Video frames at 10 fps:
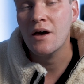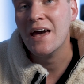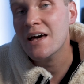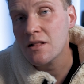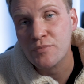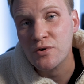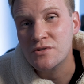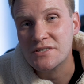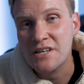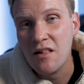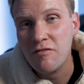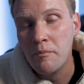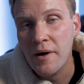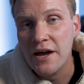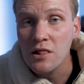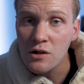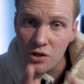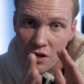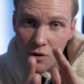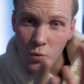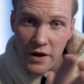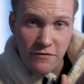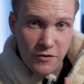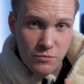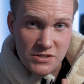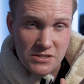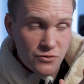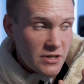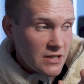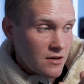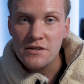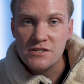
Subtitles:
Help yourself by looking away from the screen.